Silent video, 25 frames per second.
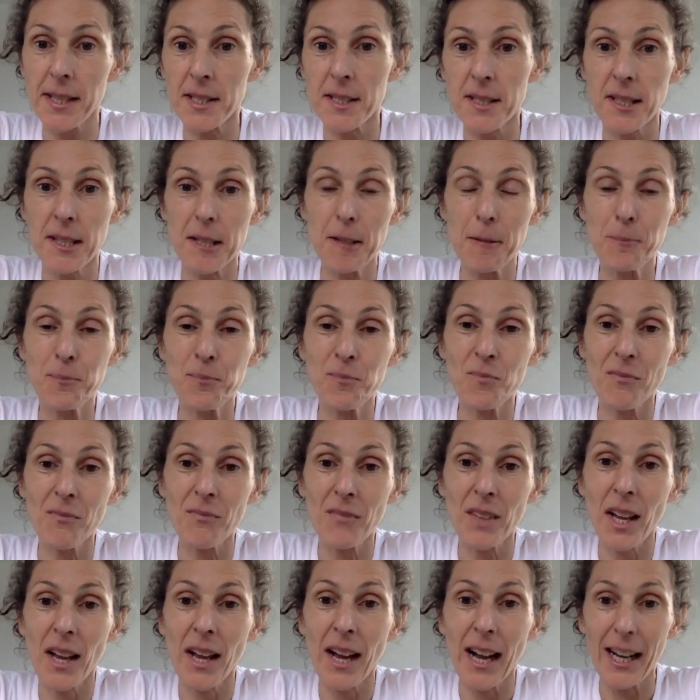and
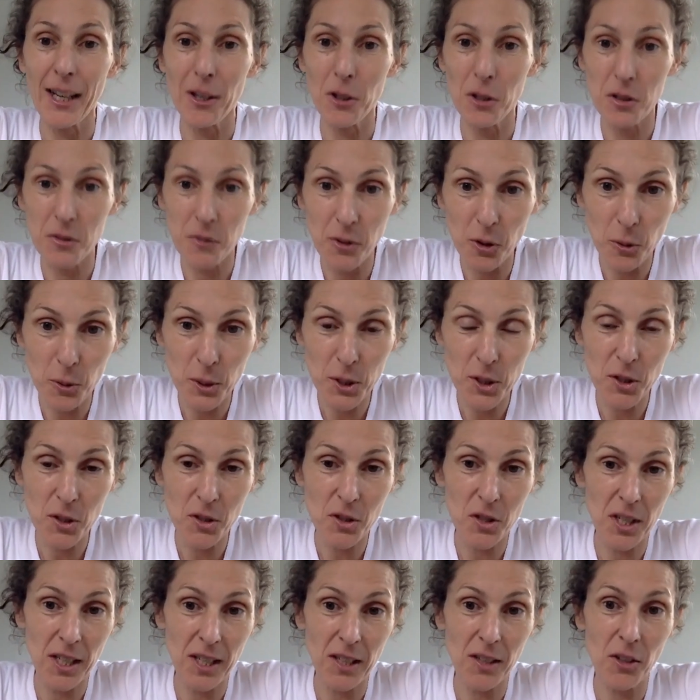I look forward to
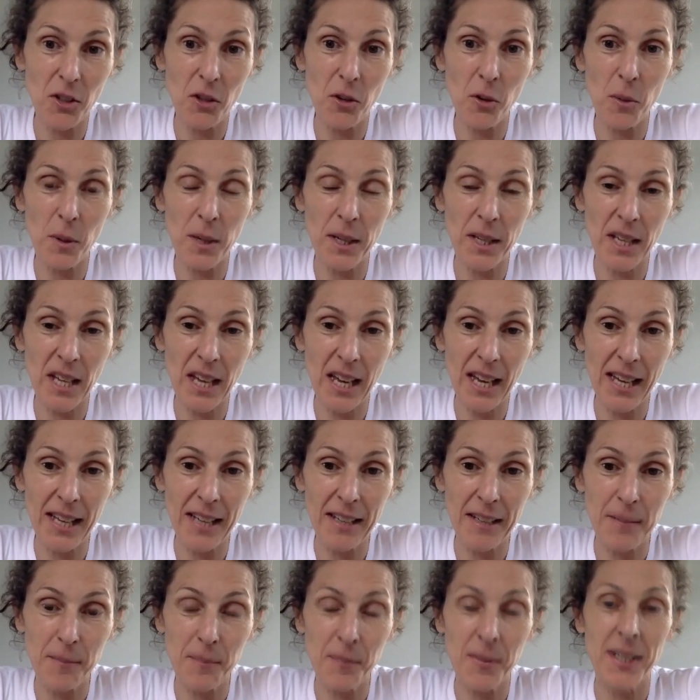seeing you
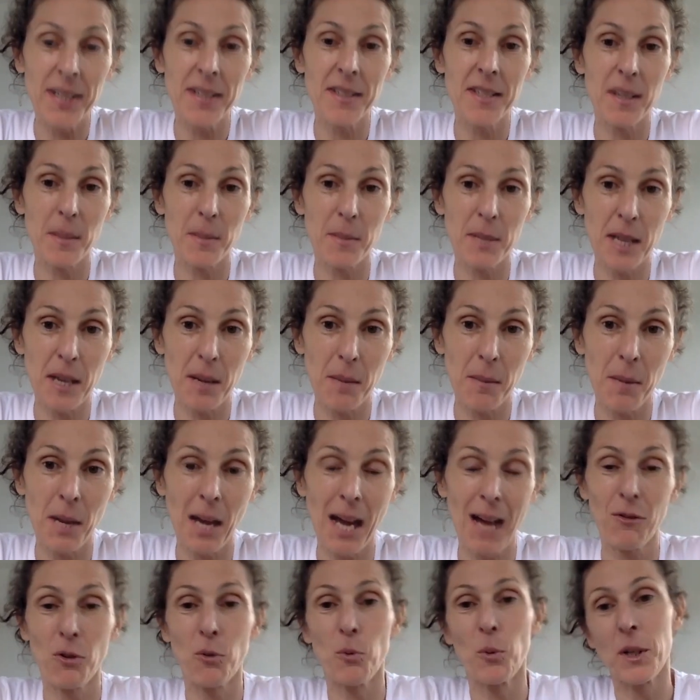again in September.
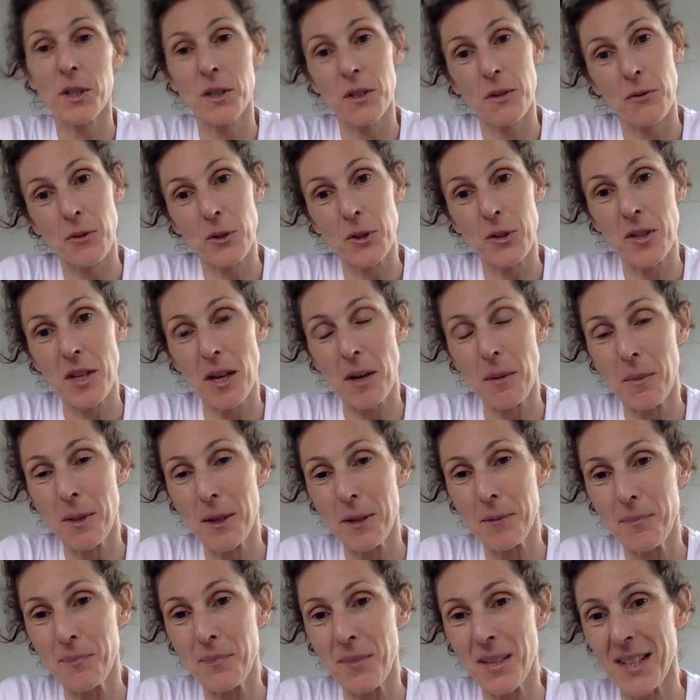Have a wonderful
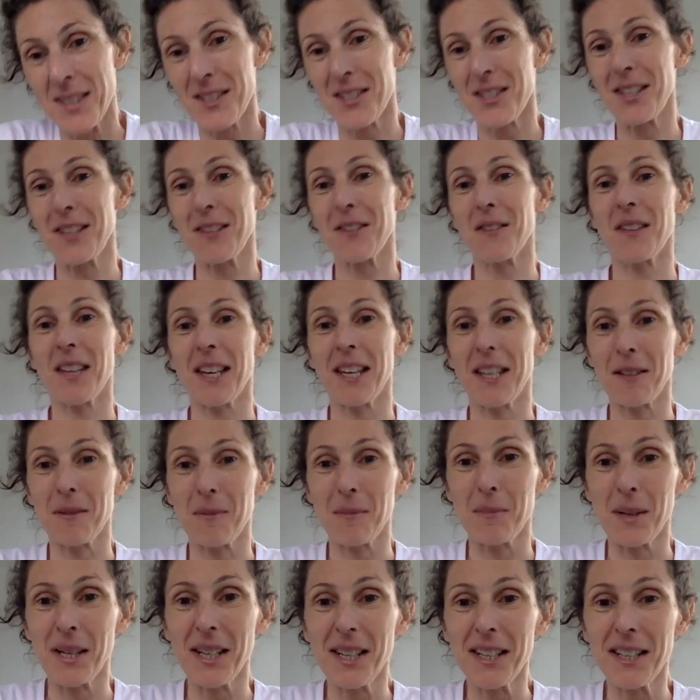summer and see you
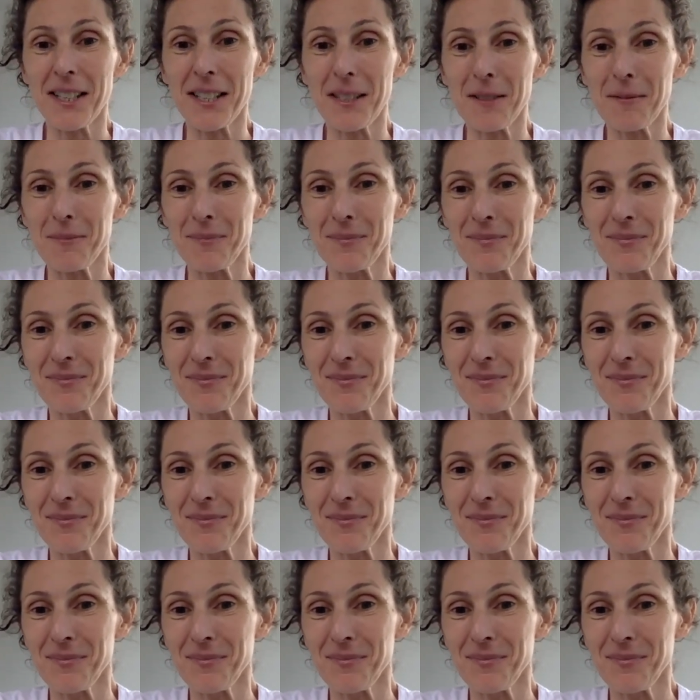then. Bye.